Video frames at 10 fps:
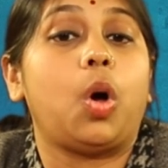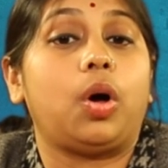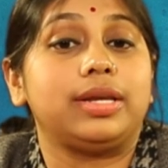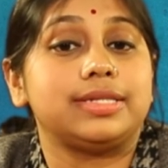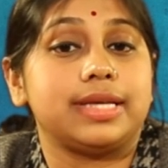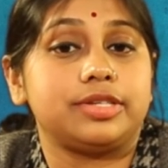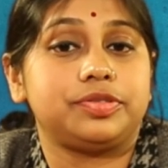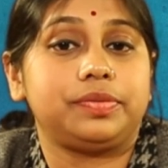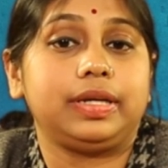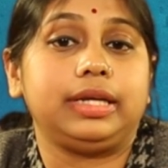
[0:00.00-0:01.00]
or
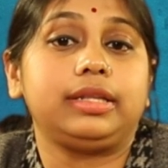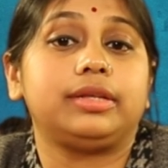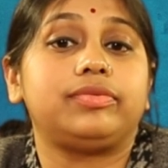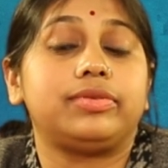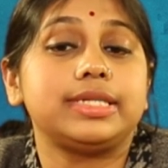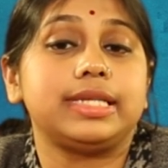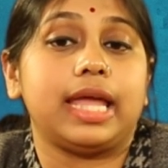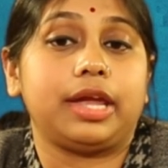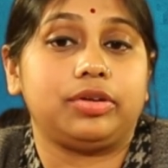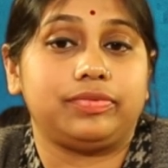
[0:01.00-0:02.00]
necessarily the first
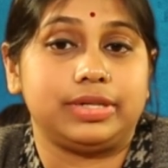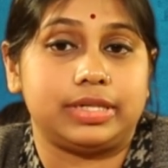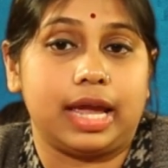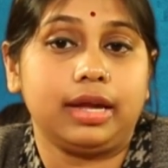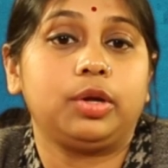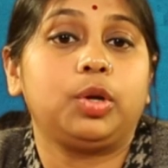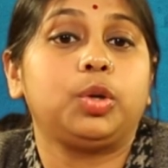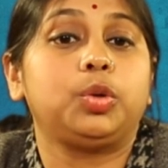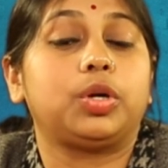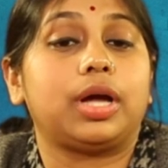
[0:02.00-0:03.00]
line of attack
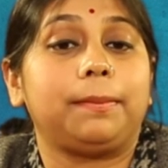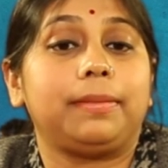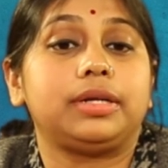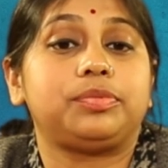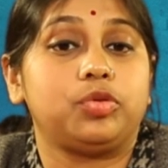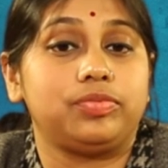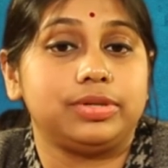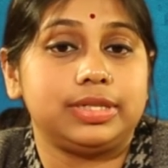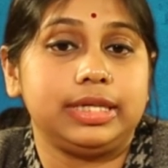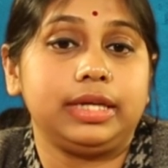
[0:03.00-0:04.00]
to combat
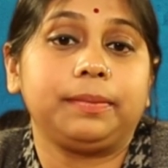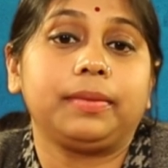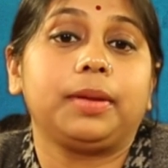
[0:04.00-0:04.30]
poverty,